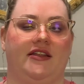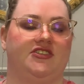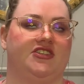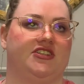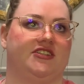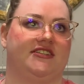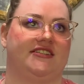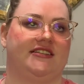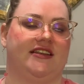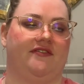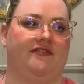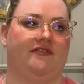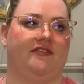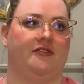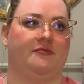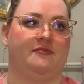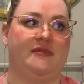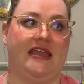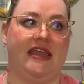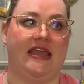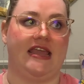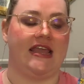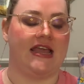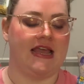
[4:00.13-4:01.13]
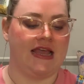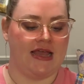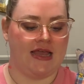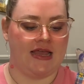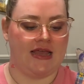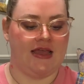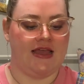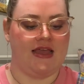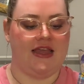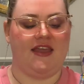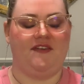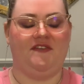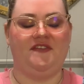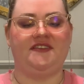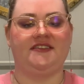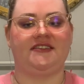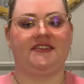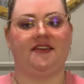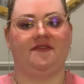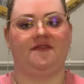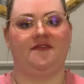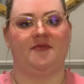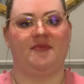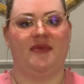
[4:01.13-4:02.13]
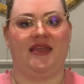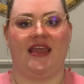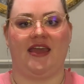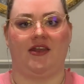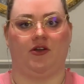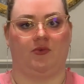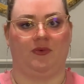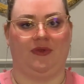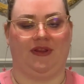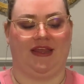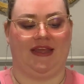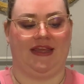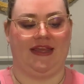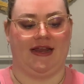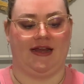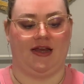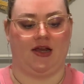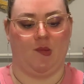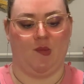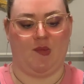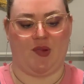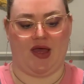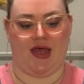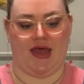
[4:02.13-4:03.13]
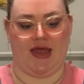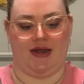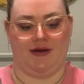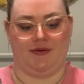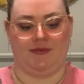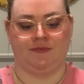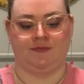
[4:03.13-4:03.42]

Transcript: just stuff for me. If it's stuff for me, I don't really care, but